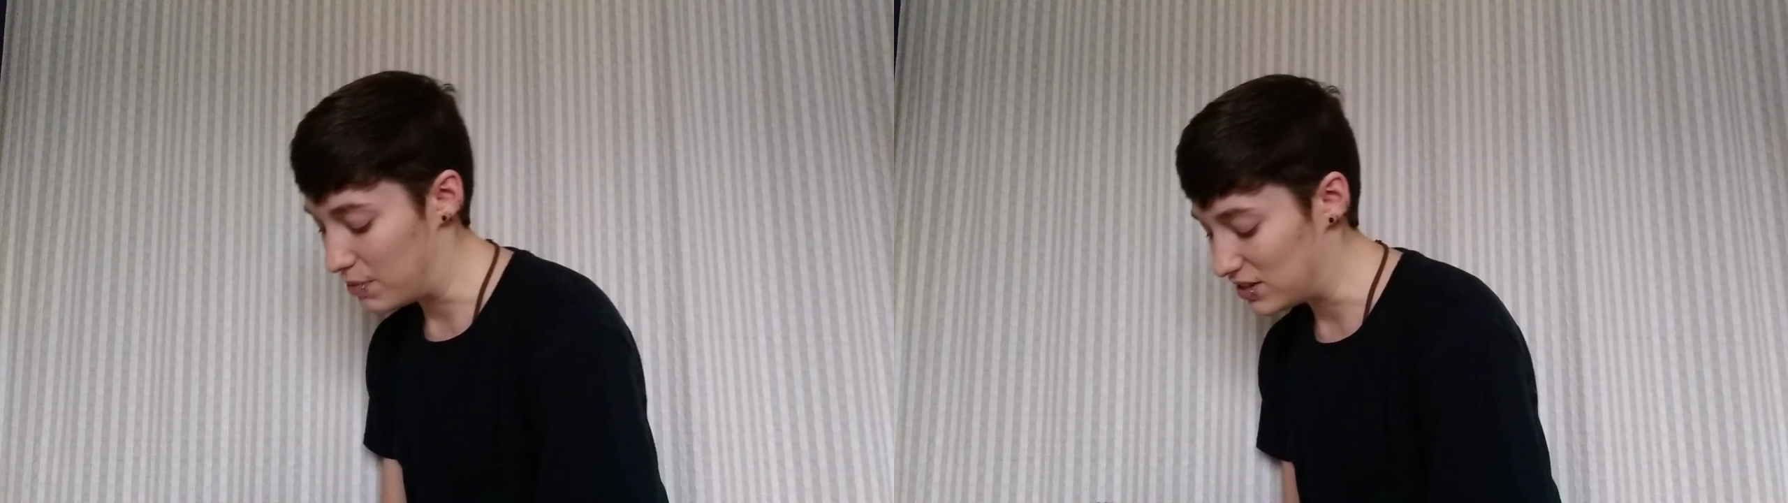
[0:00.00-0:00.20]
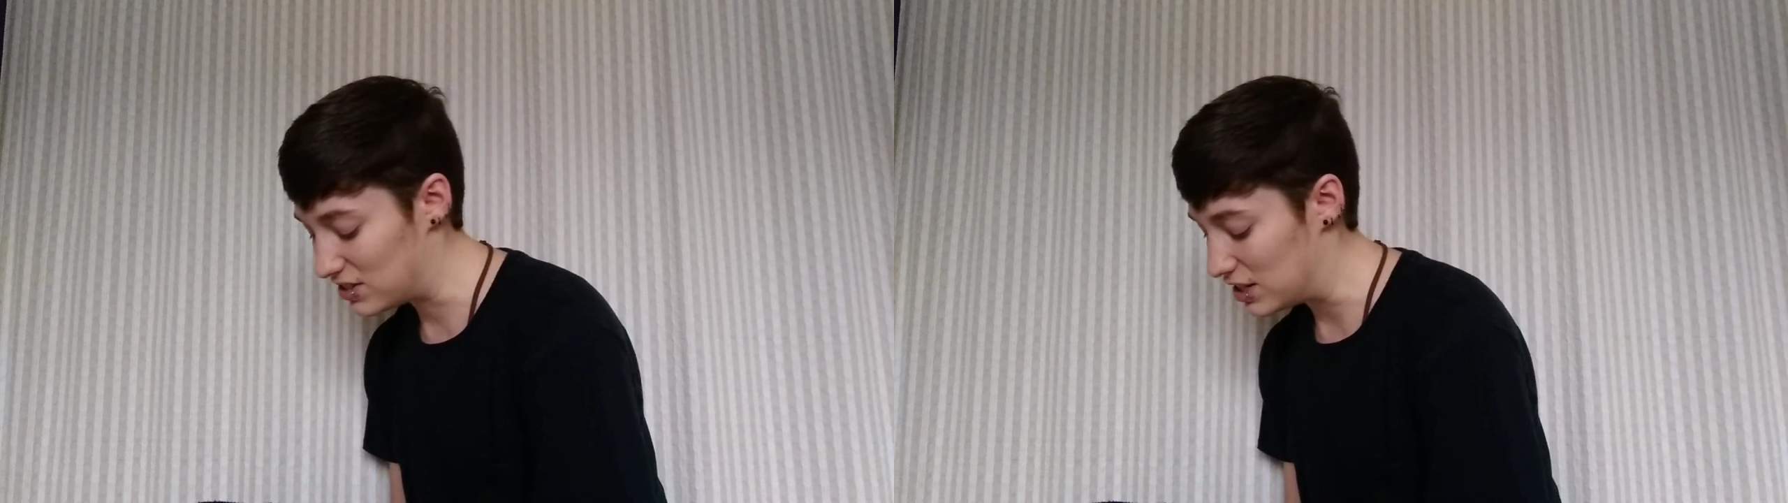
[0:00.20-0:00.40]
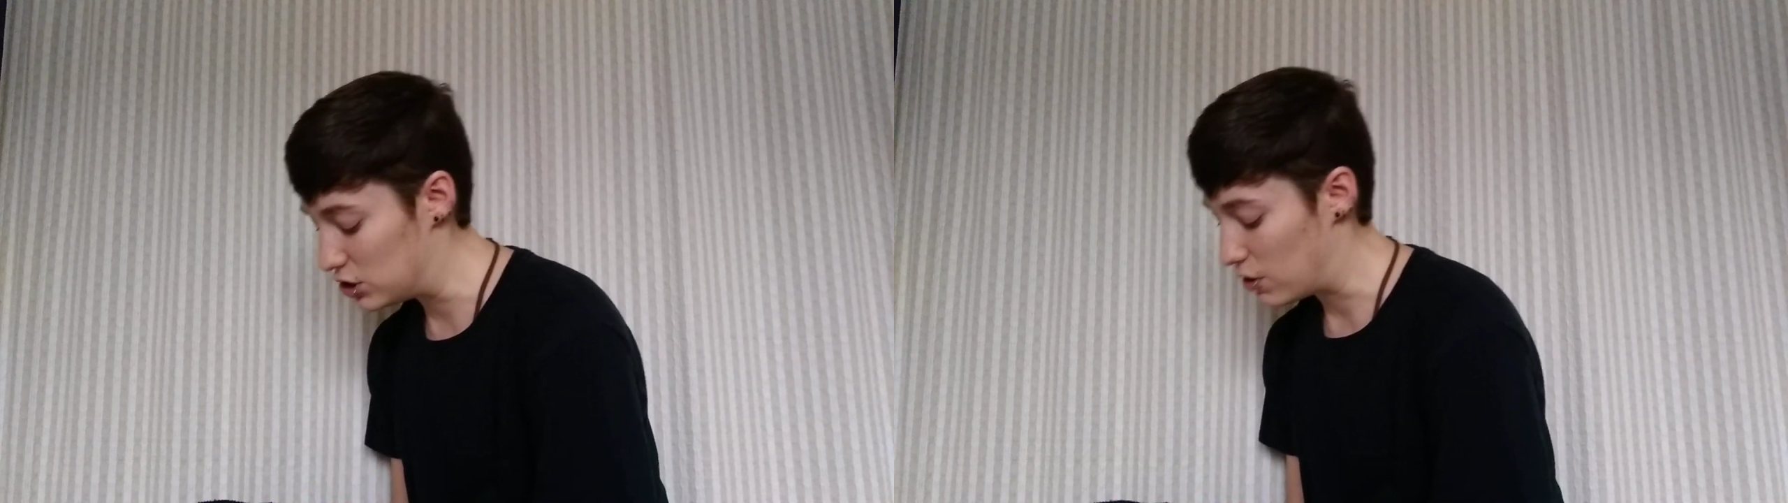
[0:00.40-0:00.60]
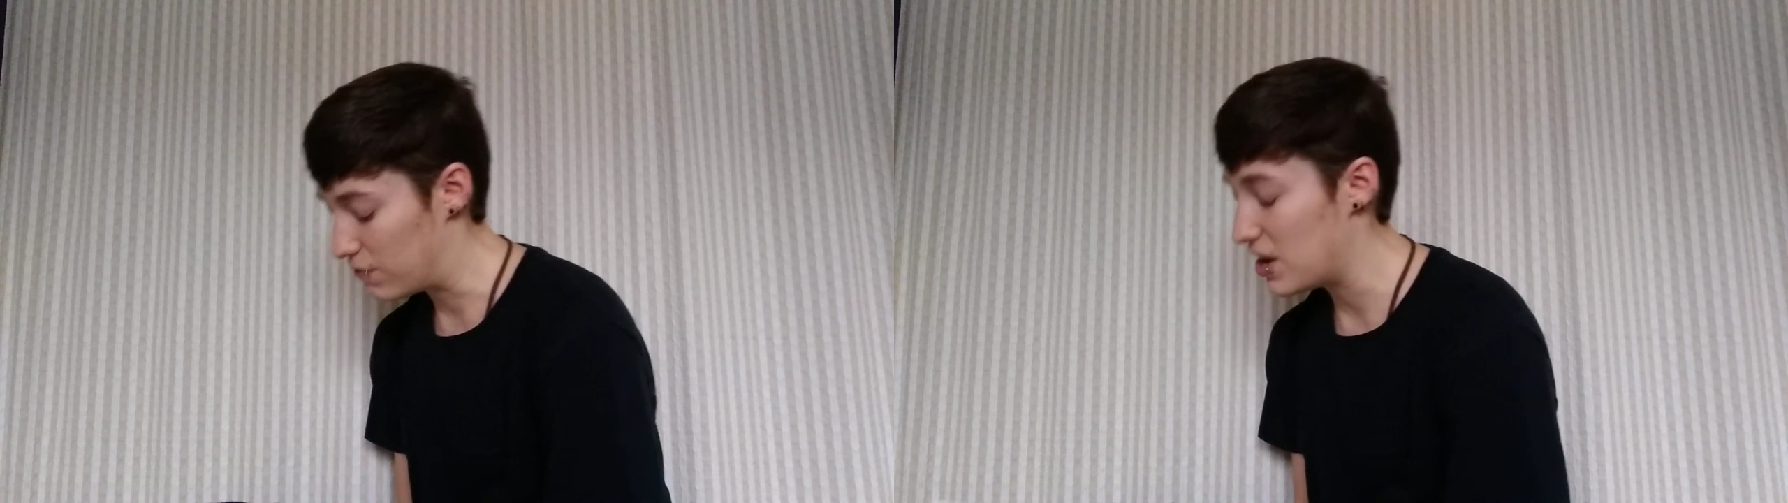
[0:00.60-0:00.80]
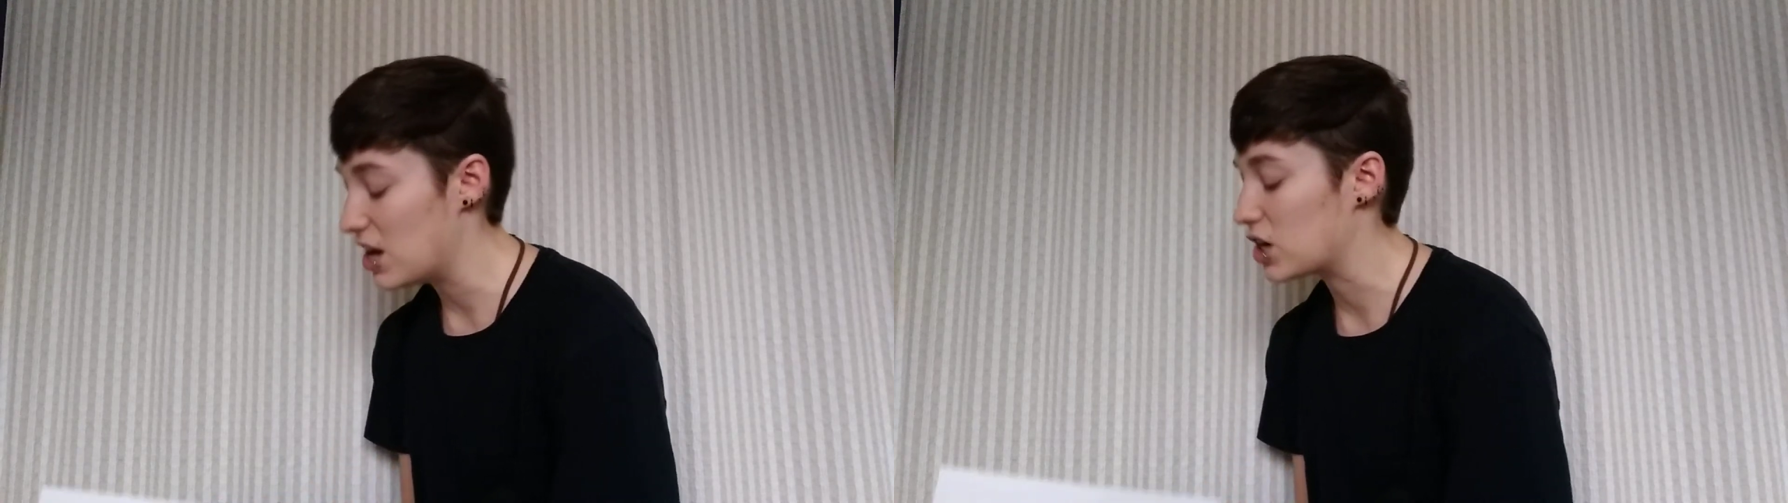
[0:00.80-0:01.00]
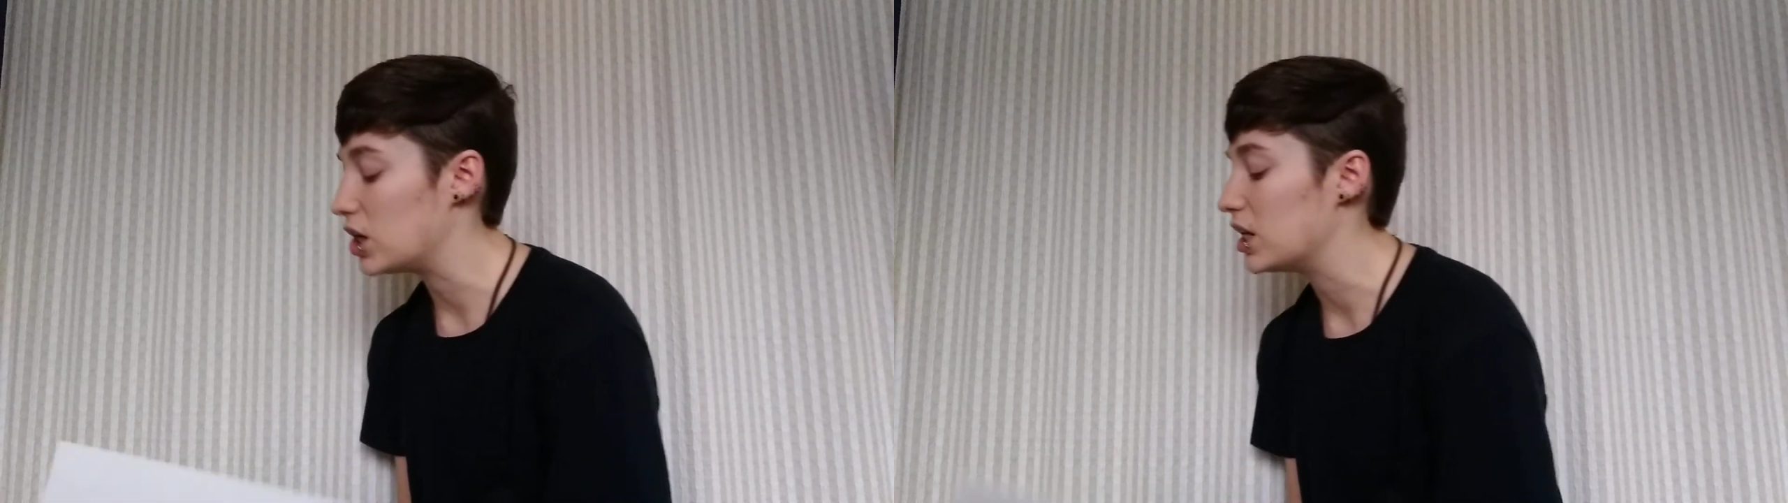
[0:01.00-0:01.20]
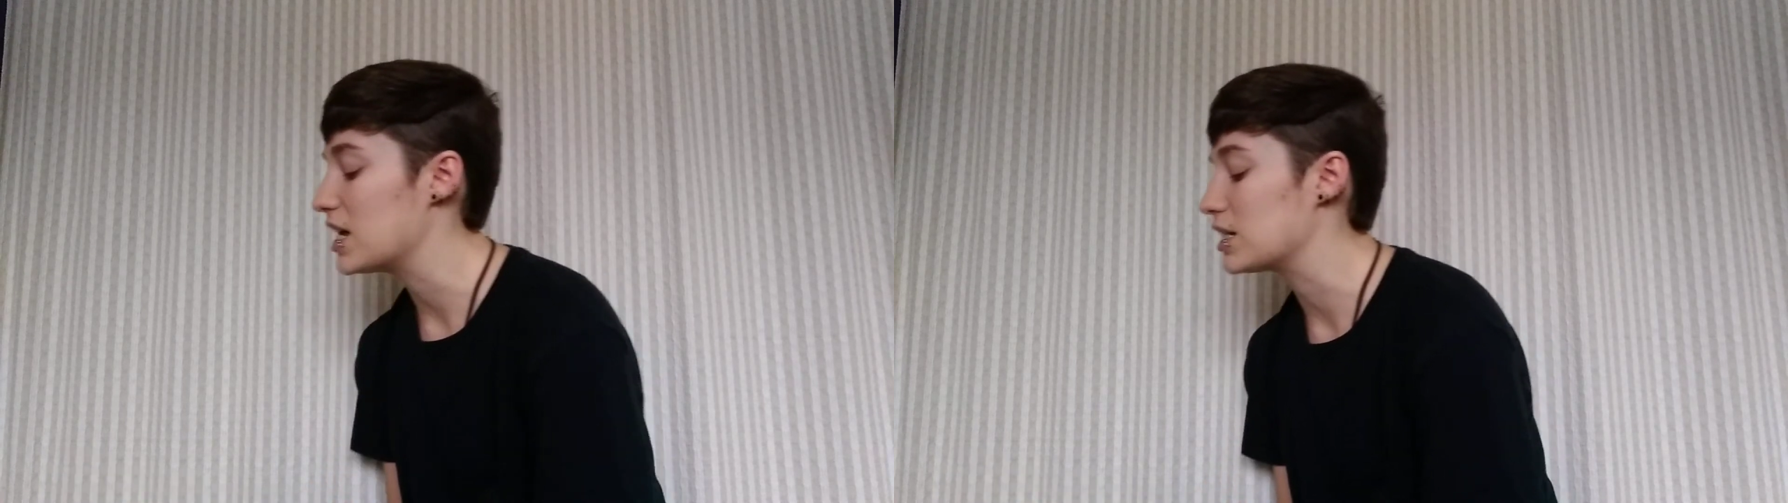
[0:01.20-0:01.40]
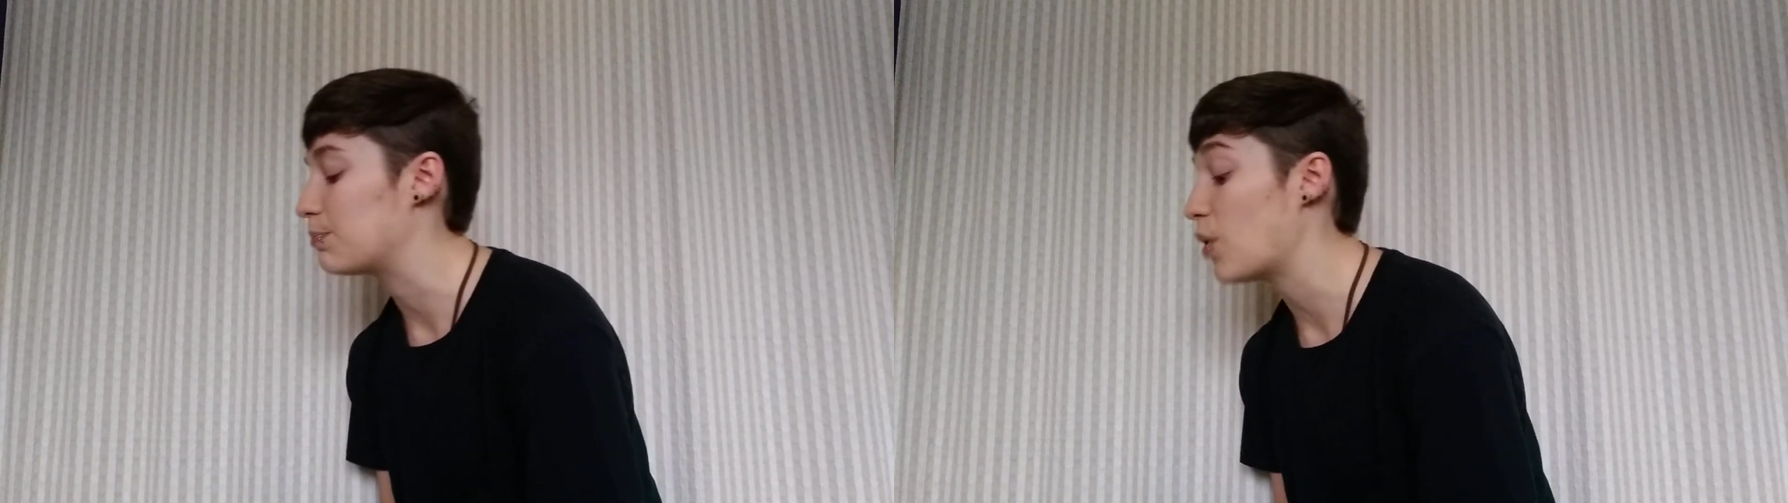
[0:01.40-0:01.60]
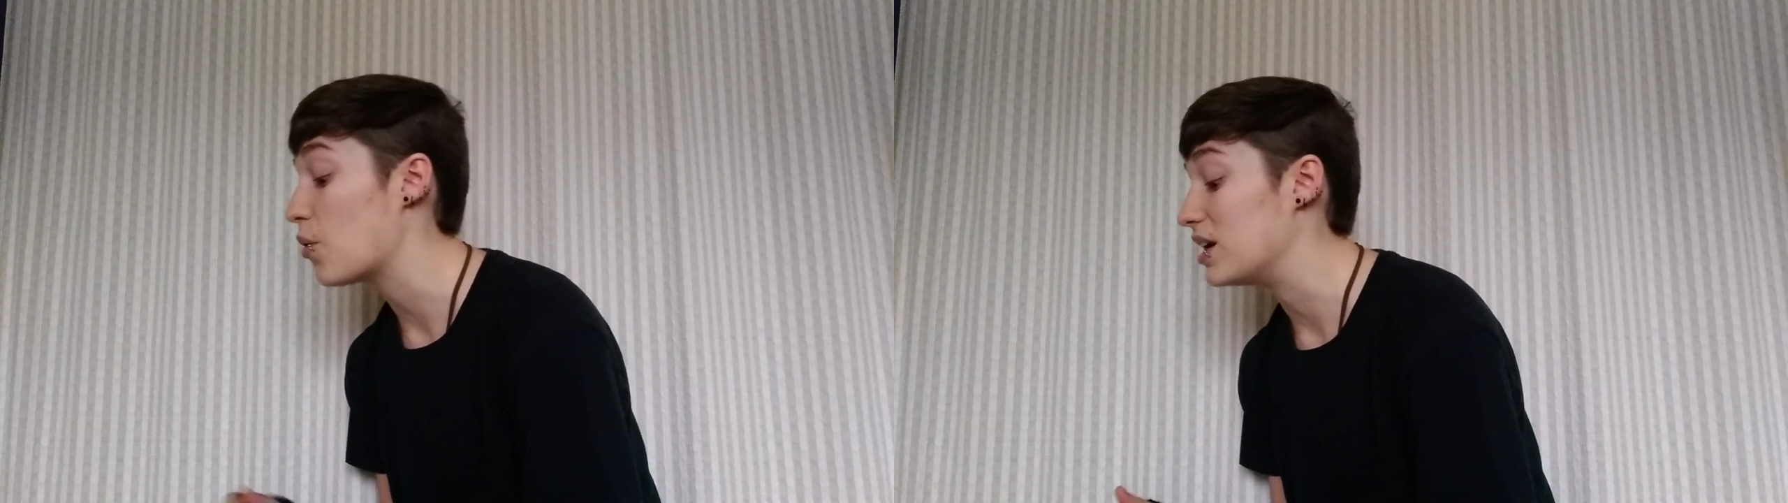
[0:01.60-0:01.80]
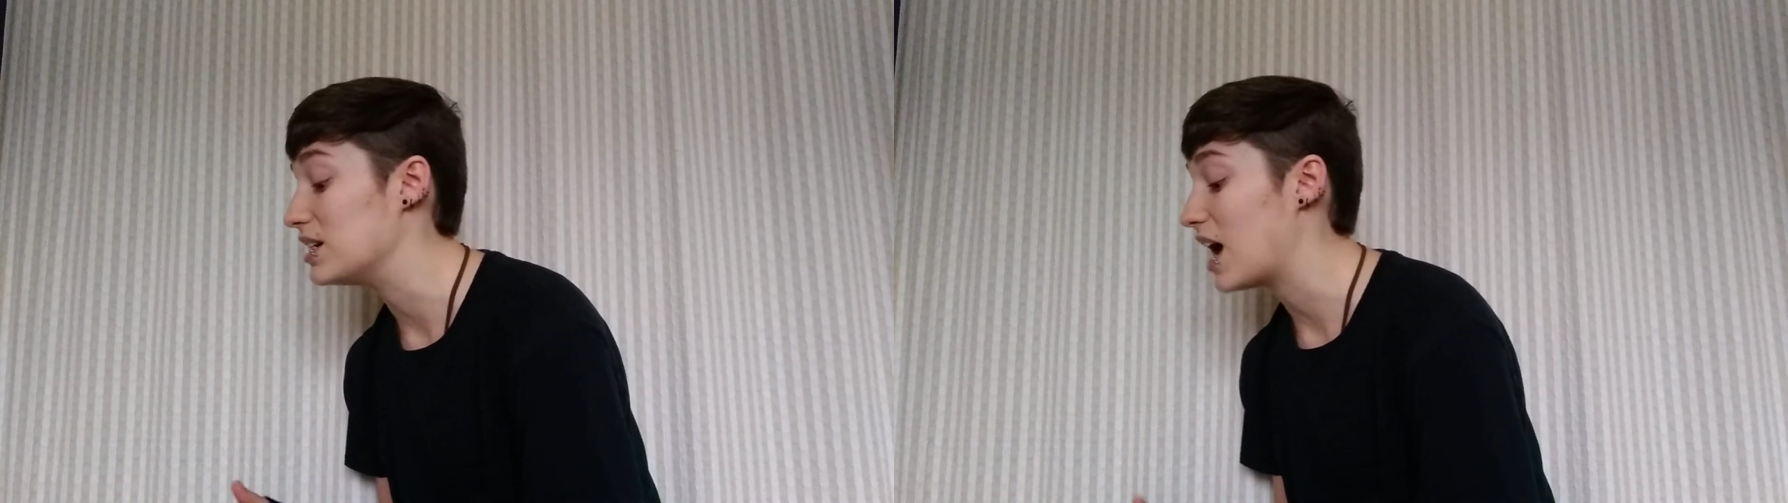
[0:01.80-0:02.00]
but since your vehicle is
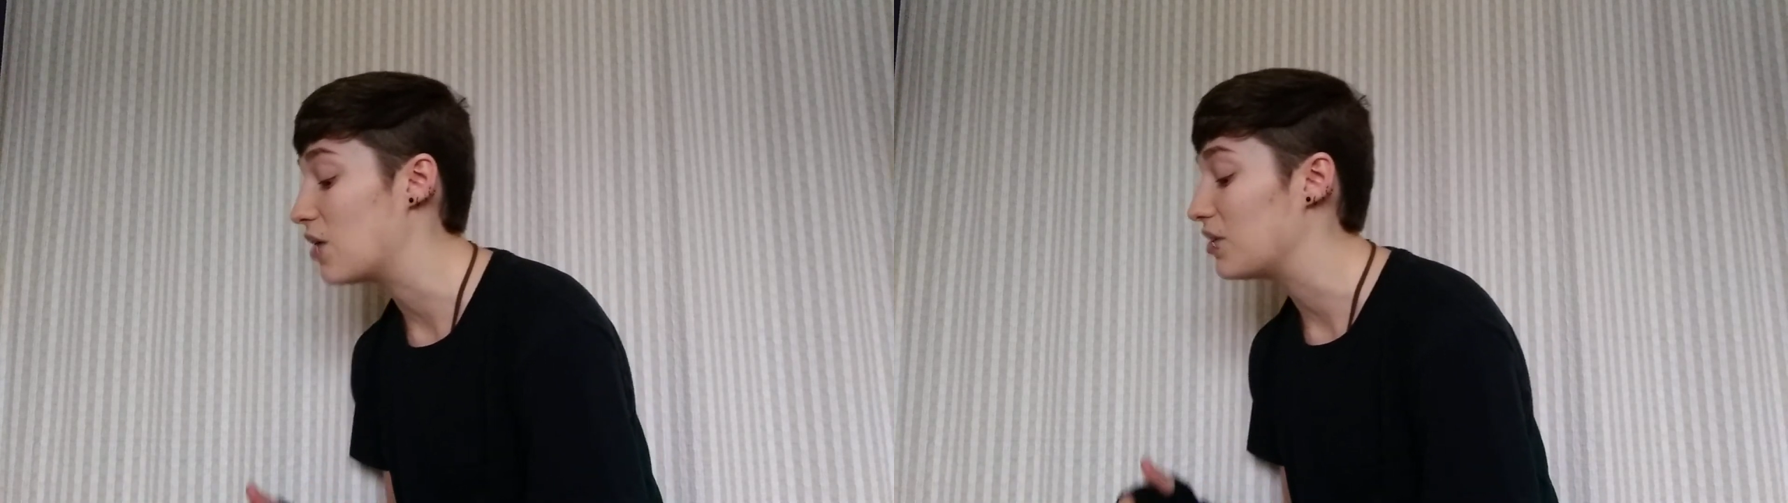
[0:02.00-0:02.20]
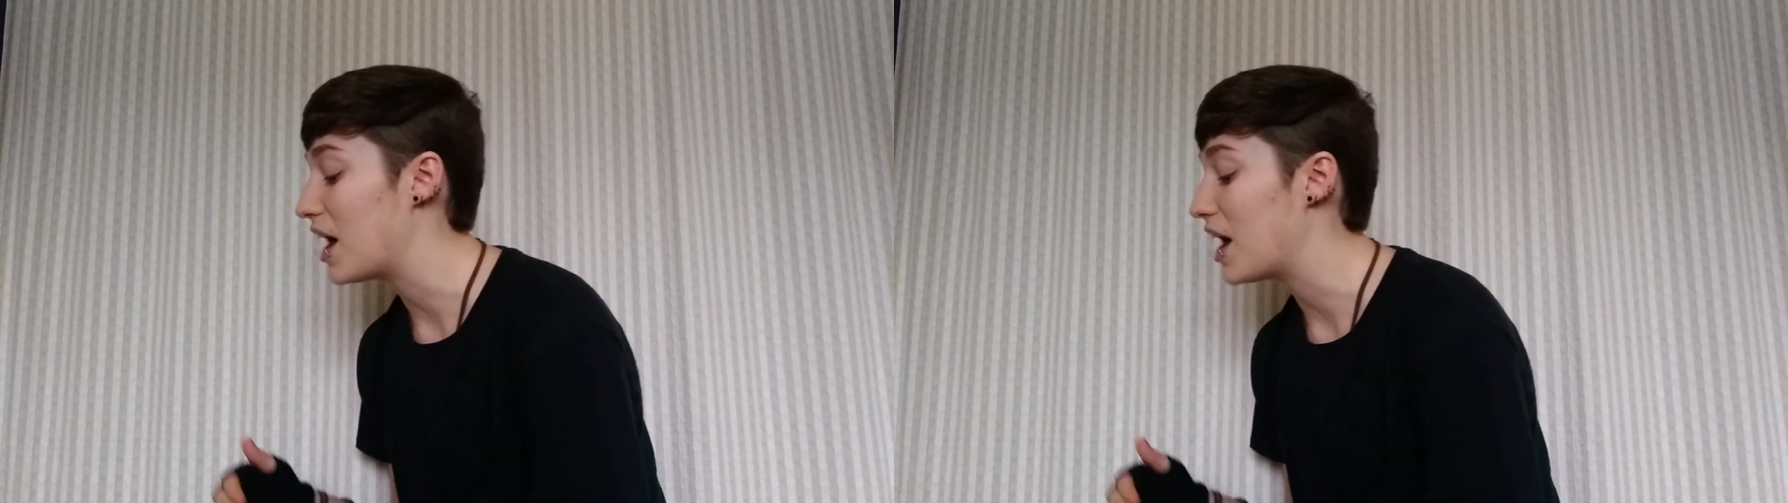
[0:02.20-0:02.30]
broken down,